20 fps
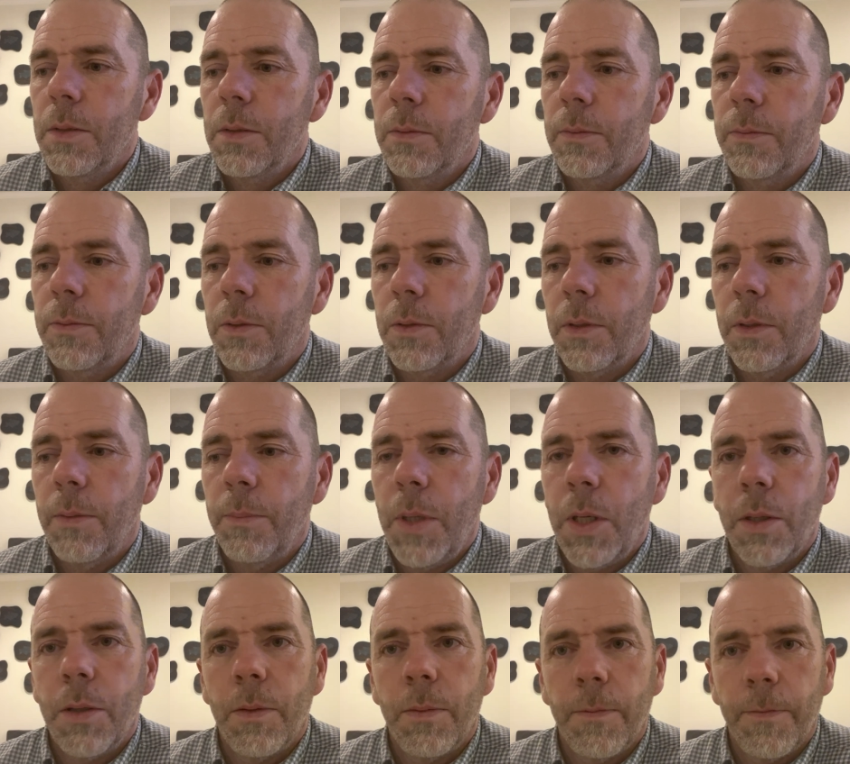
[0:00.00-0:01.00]
for the
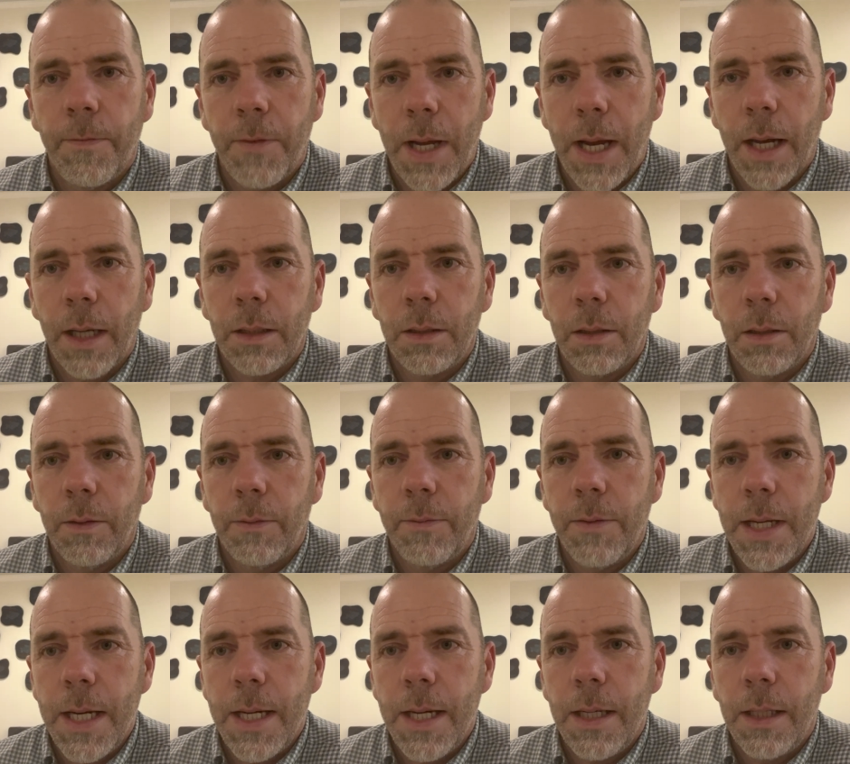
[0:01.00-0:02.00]
mere fact of
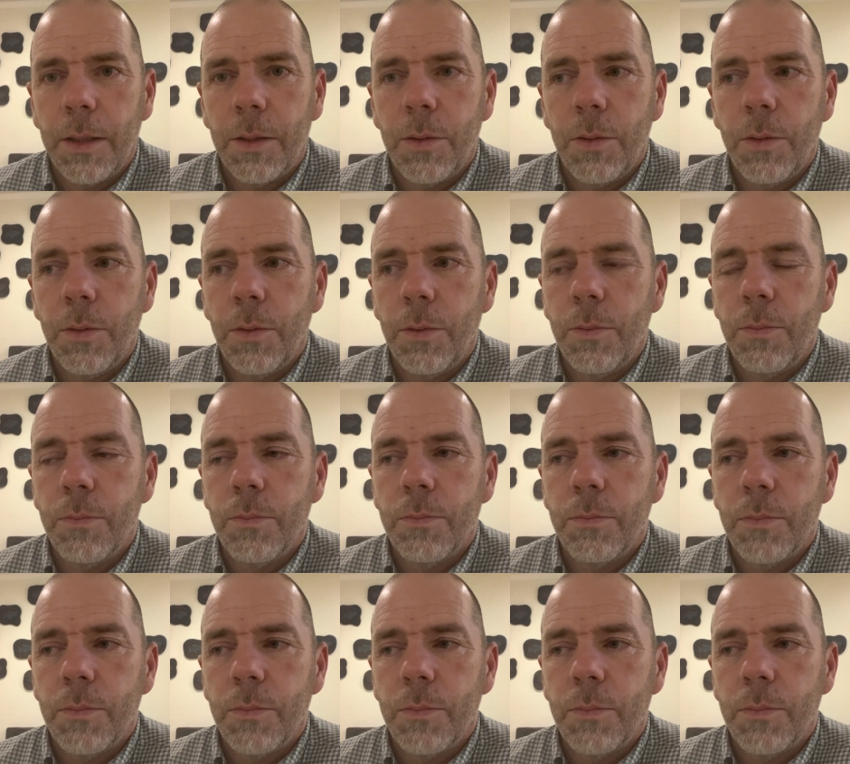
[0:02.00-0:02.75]
needing to,